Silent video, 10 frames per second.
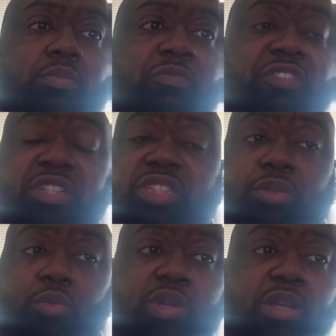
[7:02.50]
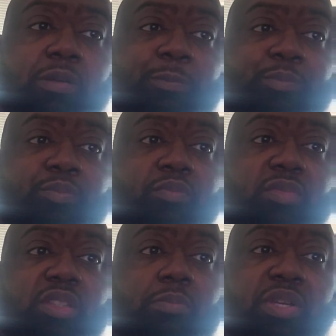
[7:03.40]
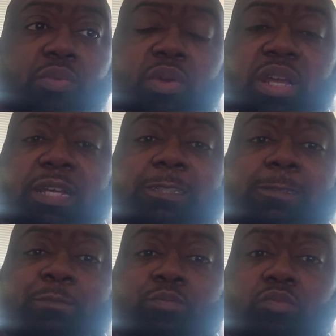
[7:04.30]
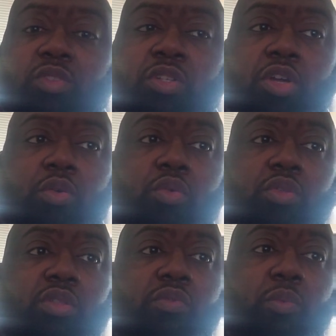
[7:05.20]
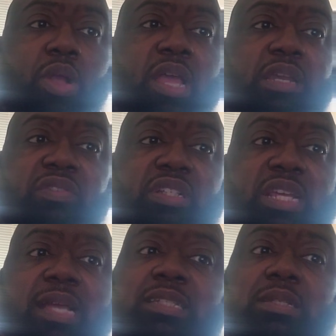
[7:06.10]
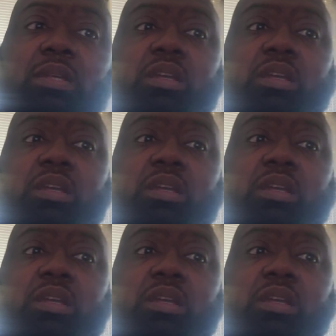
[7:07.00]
finish at the rim, the mid range, you know, the variety of attacks,